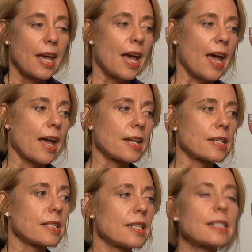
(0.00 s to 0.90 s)
And
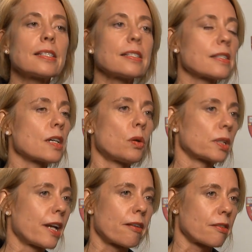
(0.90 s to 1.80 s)
this is the
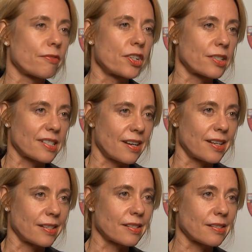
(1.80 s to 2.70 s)
golden era of
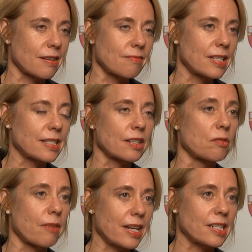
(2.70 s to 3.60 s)
neuroscience, so it's a
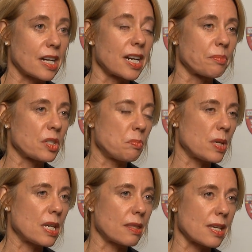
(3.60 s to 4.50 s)
great time to
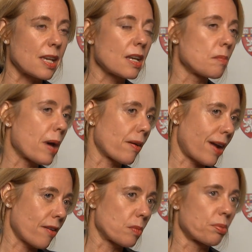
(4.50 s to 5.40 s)
be thinking about
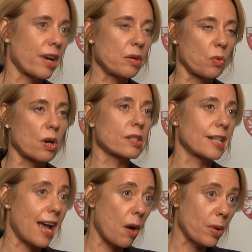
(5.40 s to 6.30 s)
how the brain works
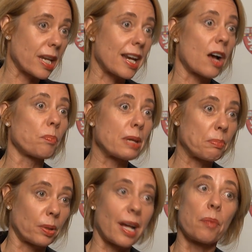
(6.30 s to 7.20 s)
and how we can help
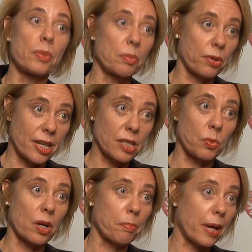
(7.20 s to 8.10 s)
people help their brains
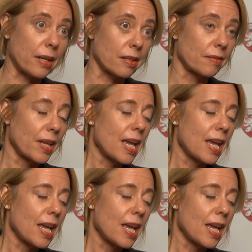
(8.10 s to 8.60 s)
work better.